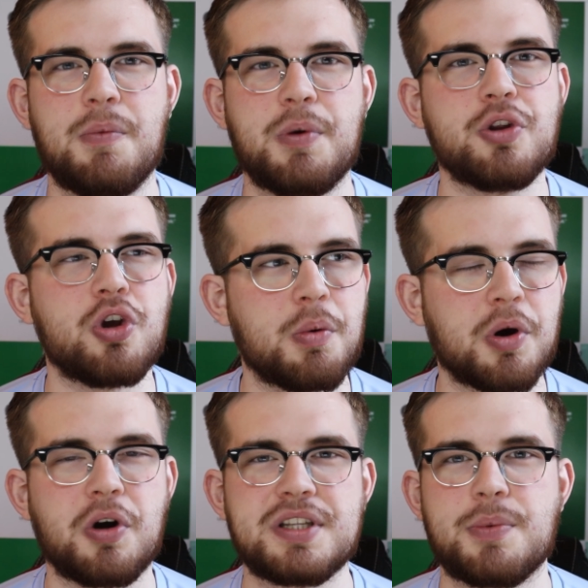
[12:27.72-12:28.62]
We knew we
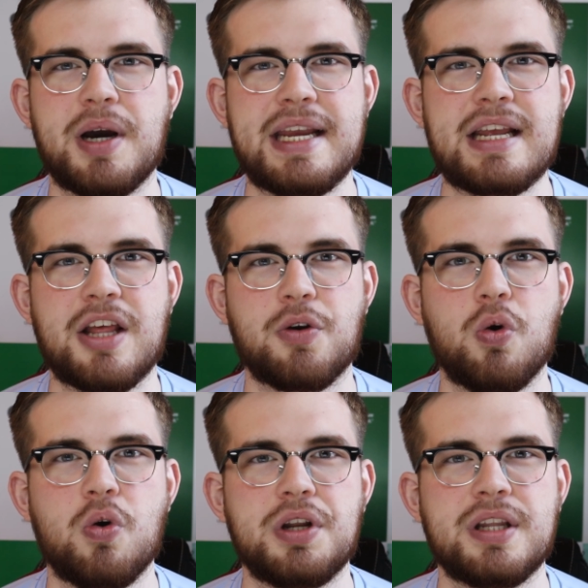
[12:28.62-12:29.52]
were on to win 8 in a
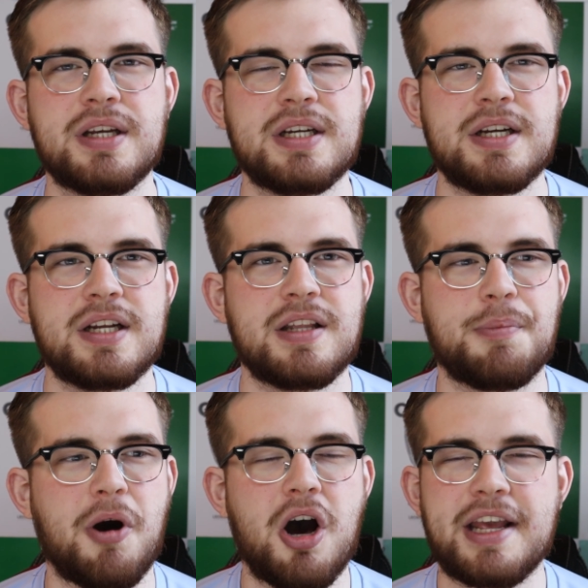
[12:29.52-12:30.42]
row, and the
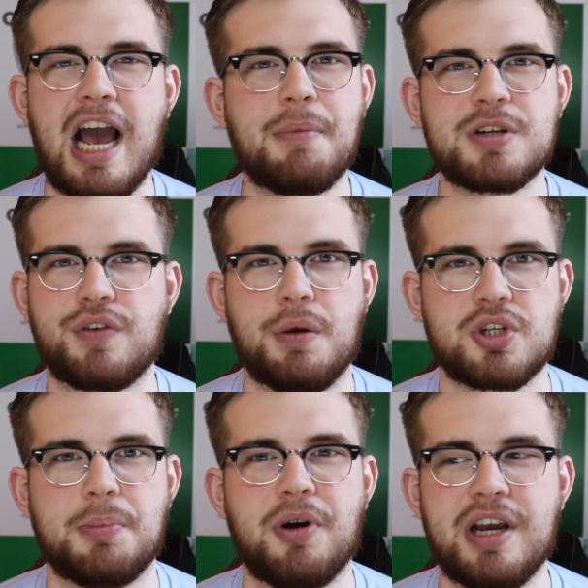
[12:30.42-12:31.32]
party atmosphere
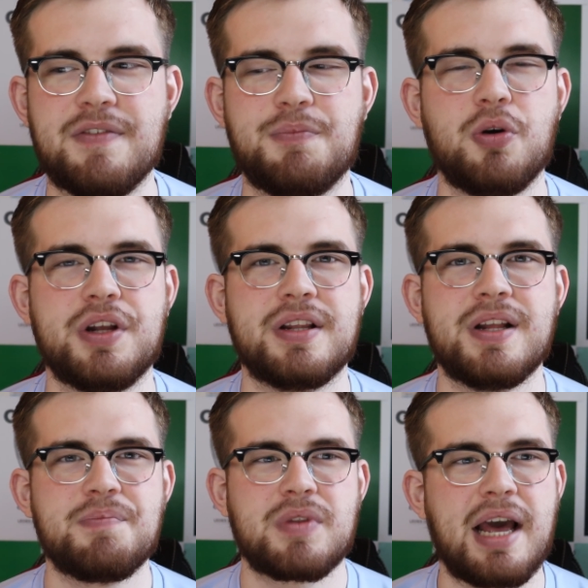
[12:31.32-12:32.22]
was unbelievable. And
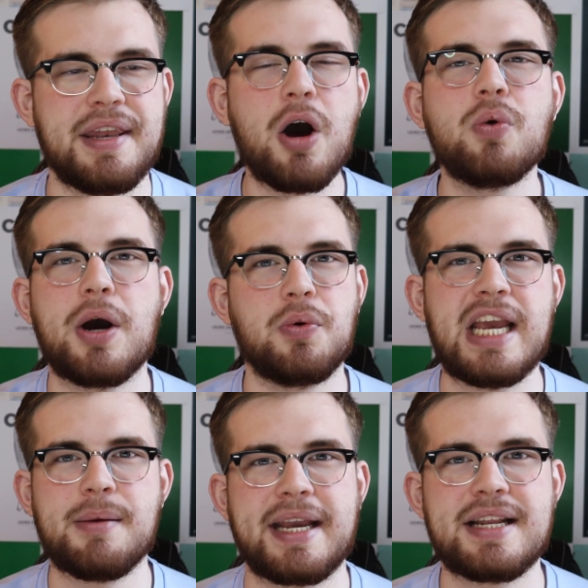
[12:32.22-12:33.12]
a 0-0
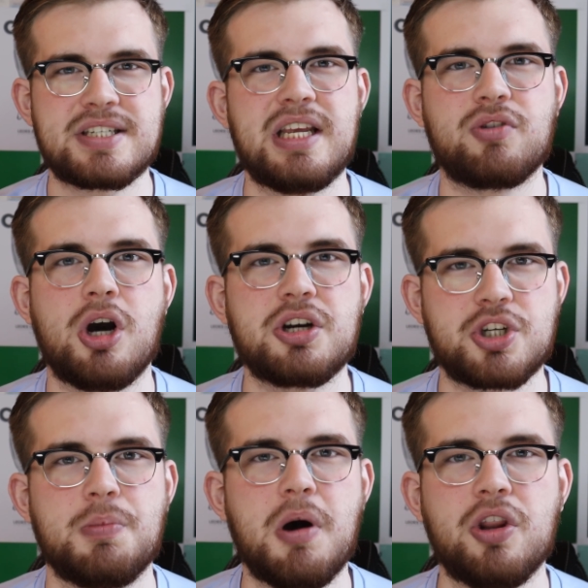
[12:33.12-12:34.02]
game against Steve Carr's
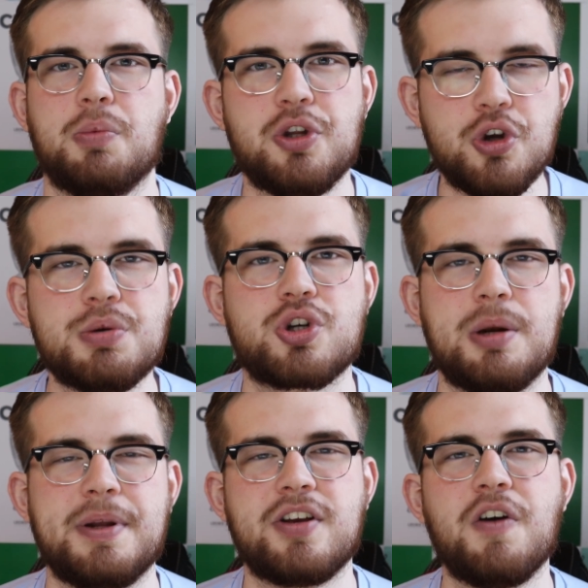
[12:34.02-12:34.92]
Kilmarnock, we knew it was
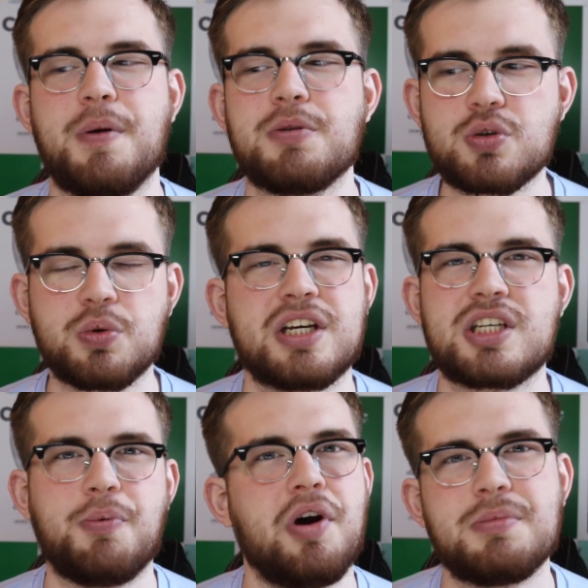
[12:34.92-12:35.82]
going to be tough. It was so
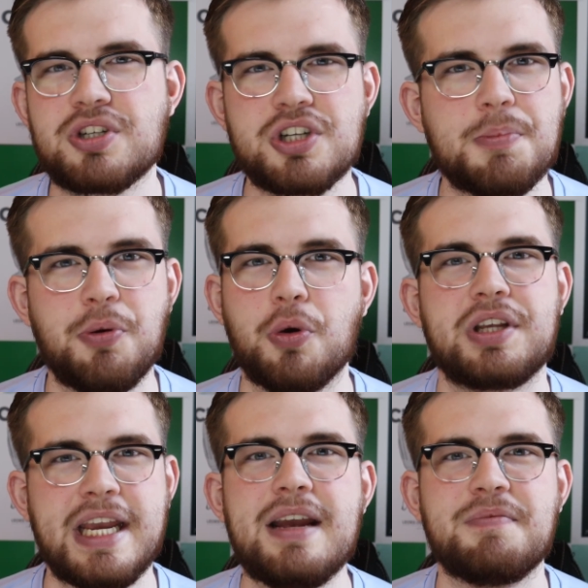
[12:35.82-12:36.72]
disappointing. It was such a poor
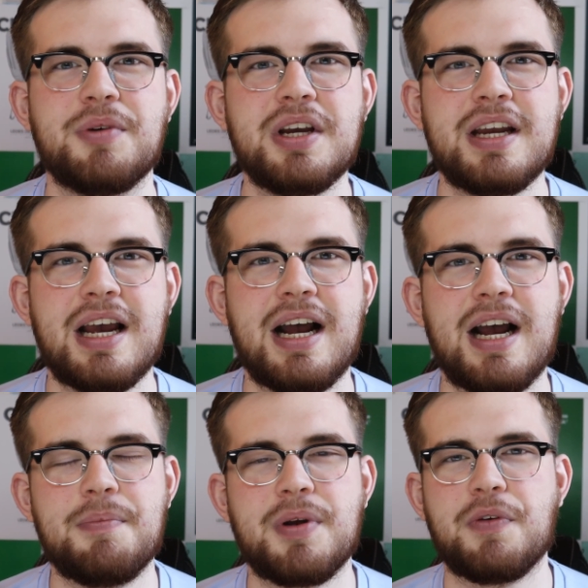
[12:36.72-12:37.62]
game.
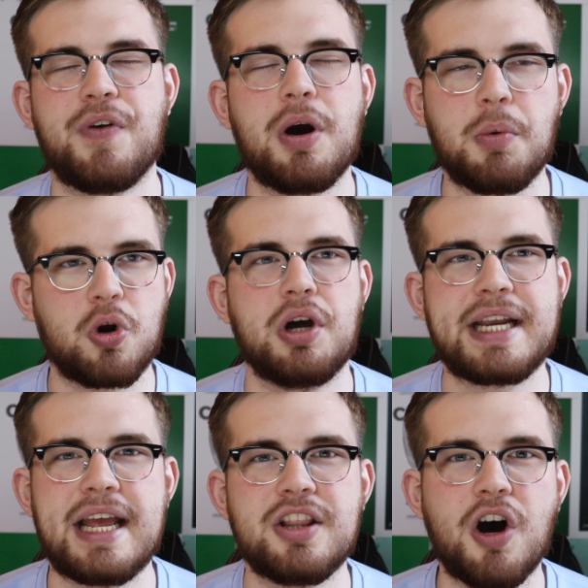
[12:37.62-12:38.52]
And we felt like we were going
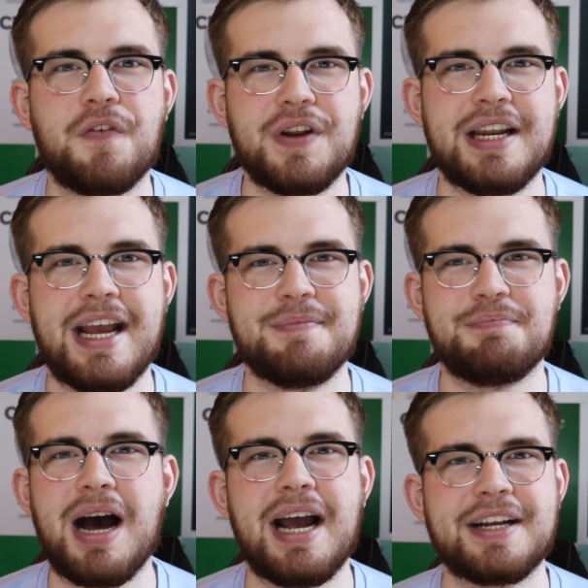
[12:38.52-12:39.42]
to get nothing. And then,
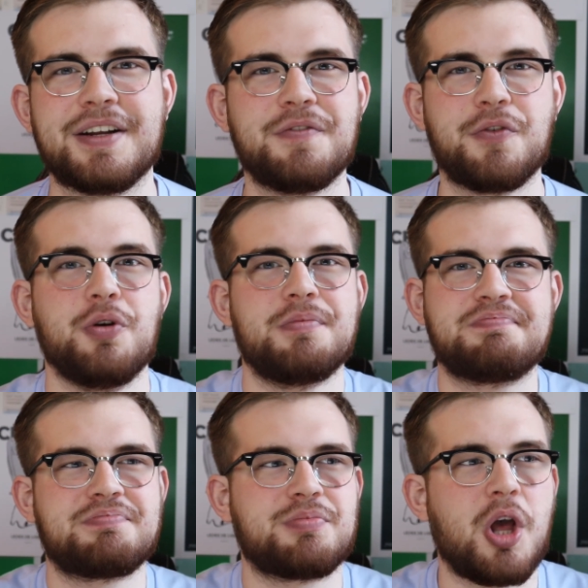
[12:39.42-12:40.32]
bang, through
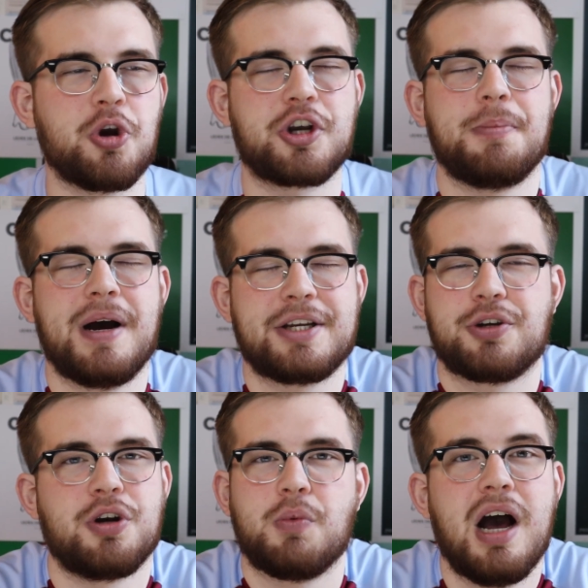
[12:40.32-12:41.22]
the hook or by
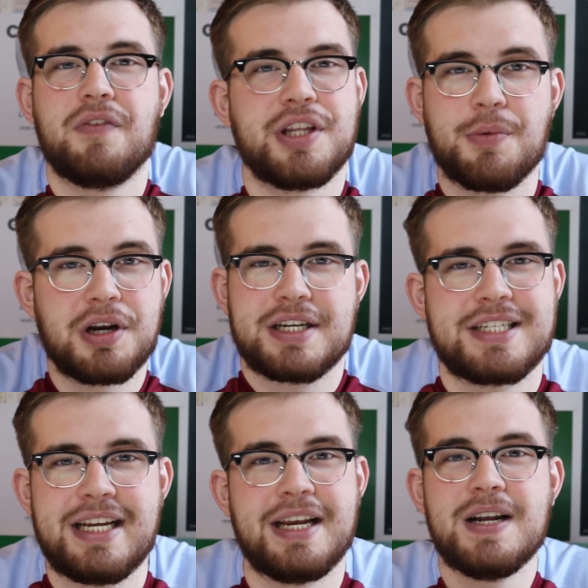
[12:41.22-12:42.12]
crook, whatever you want to
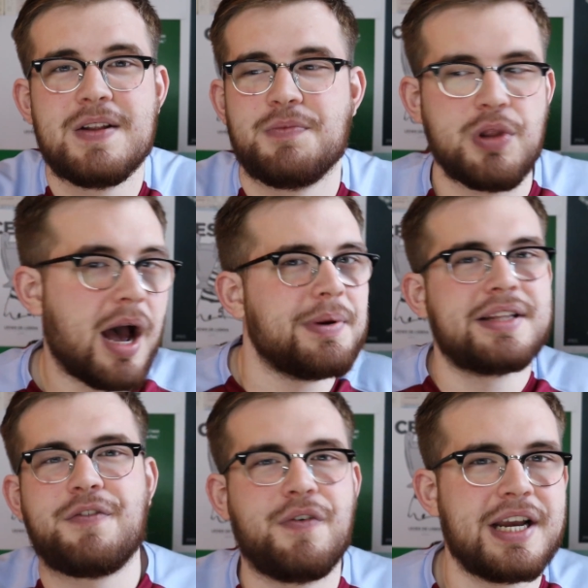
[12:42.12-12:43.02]
say, that wee
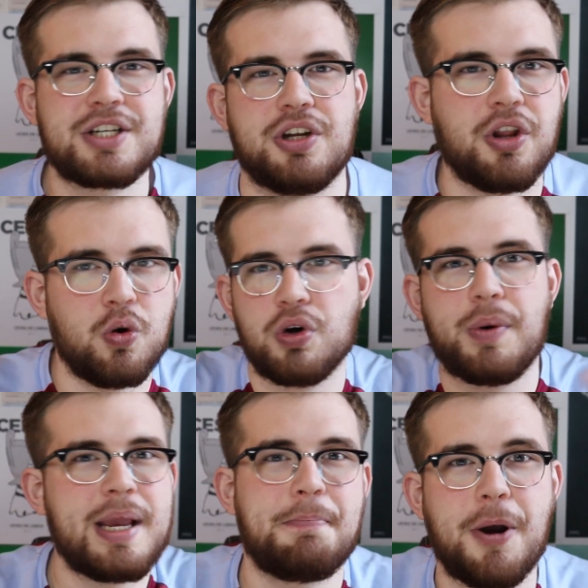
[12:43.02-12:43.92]
deflection or no, the
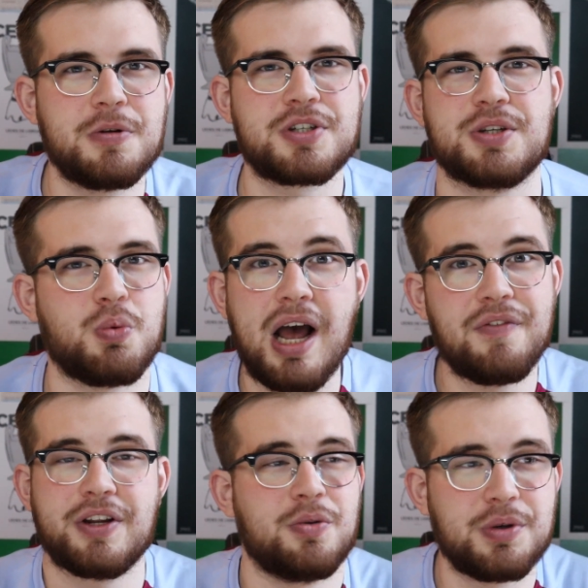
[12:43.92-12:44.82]
way it bounces, whatever, I